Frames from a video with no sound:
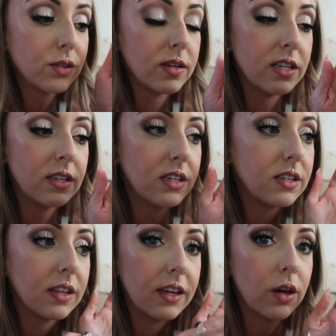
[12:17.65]
So I didn't
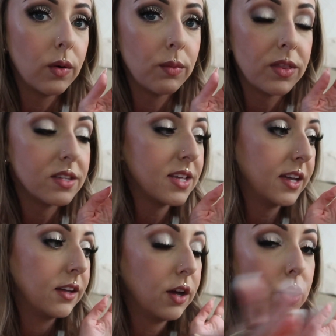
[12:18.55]
need to like go in with a
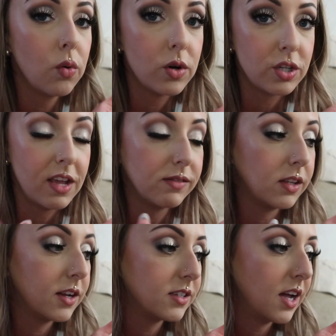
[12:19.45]
second coat, which saves
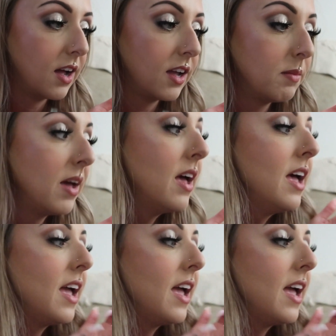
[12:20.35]
a lot of time.